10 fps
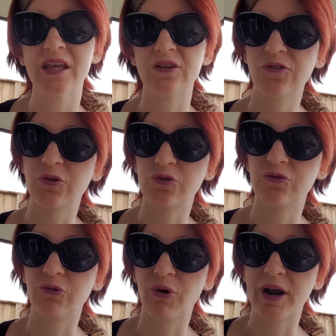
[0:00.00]
It's sort
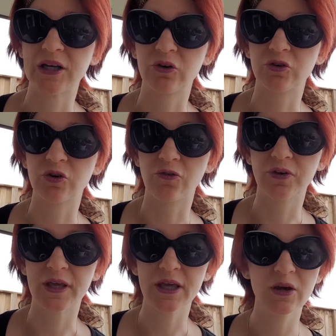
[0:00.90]
of raining on and off
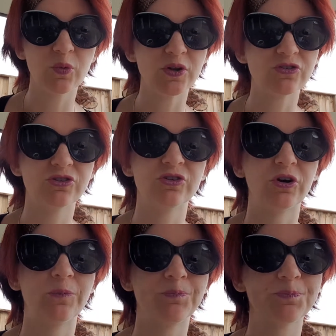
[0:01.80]
here, which, you
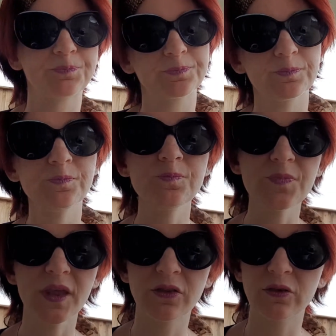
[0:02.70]
know,
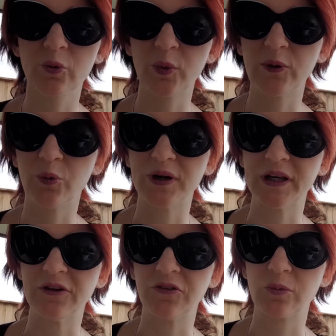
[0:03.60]
we
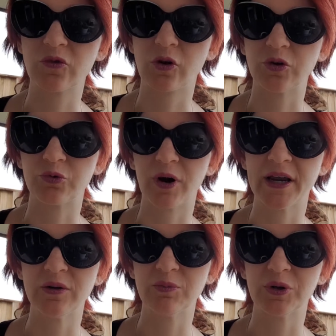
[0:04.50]
need some solid
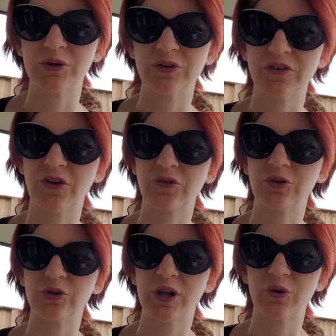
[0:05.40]
rain, but it doesn't
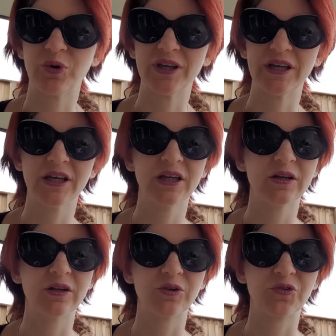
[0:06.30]
look like we're getting it.
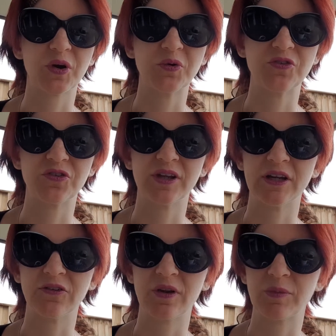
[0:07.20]
It looks like we're just
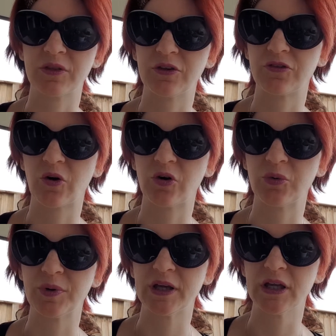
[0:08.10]
getting something that's going to
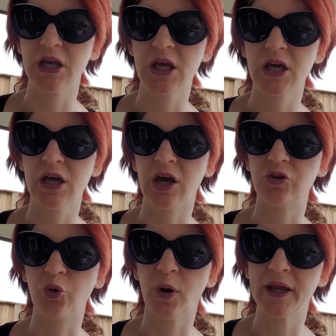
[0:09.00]
be
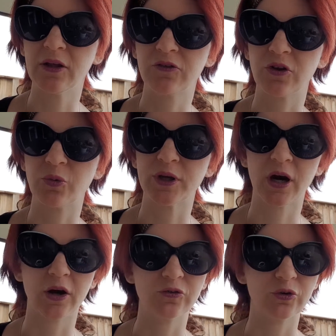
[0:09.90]
annoying so that we
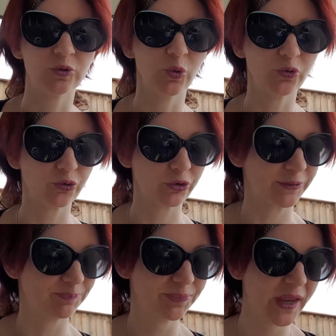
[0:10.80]
can't do
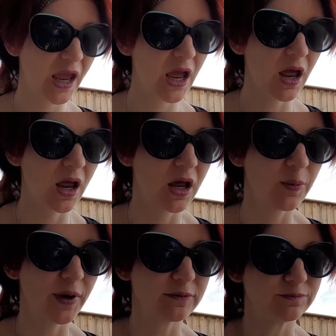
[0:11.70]
laundry.
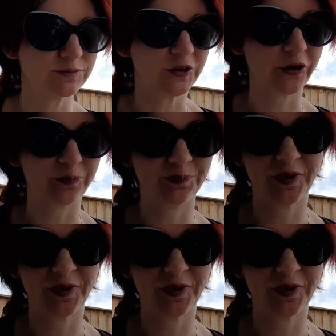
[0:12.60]
But, you know,